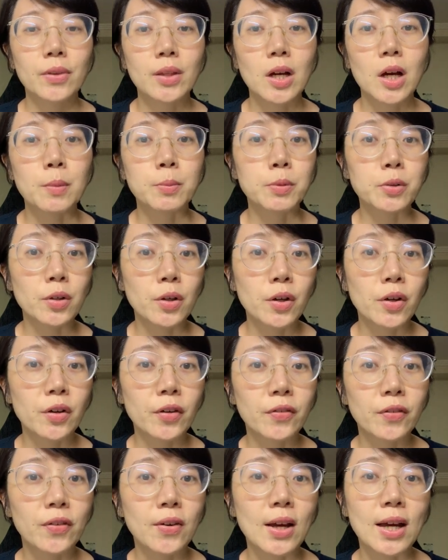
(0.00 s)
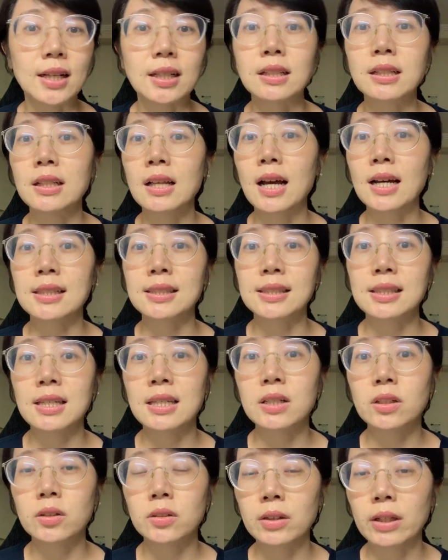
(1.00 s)
observe and I
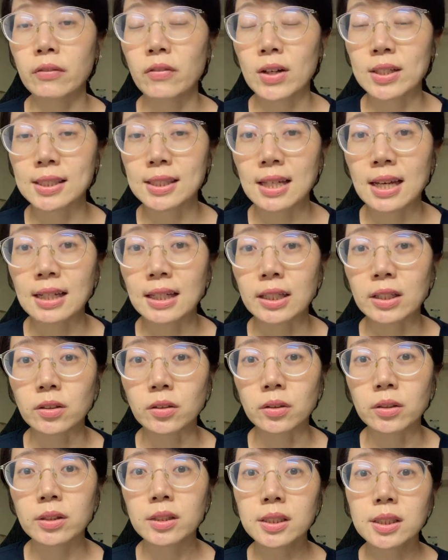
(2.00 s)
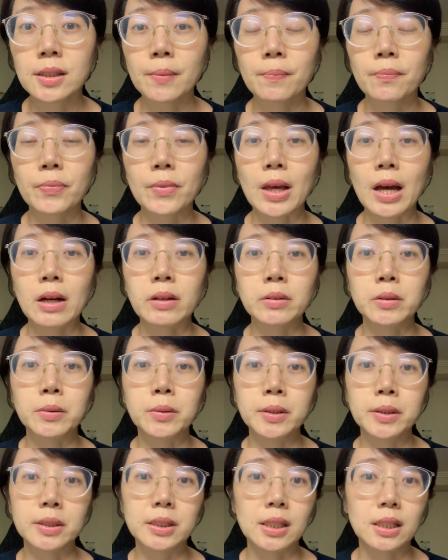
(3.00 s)
see if I see any good, I
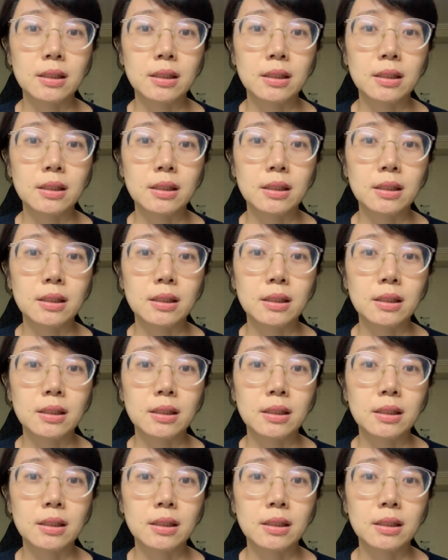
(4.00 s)
would